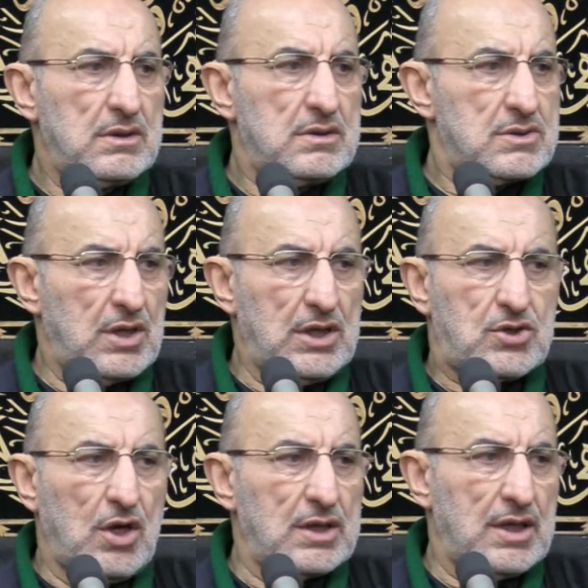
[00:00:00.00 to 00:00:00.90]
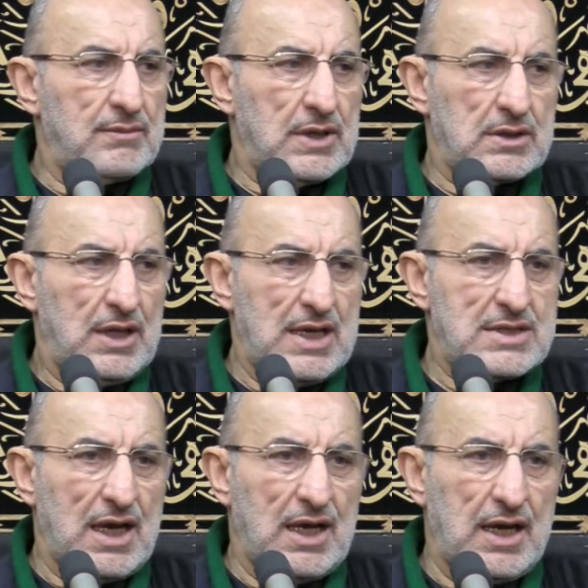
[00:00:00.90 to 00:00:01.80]
So he told them that he is
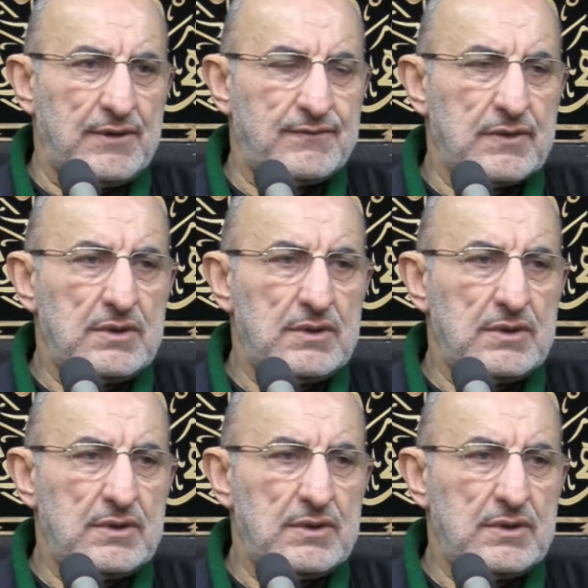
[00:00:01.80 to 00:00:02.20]
alive.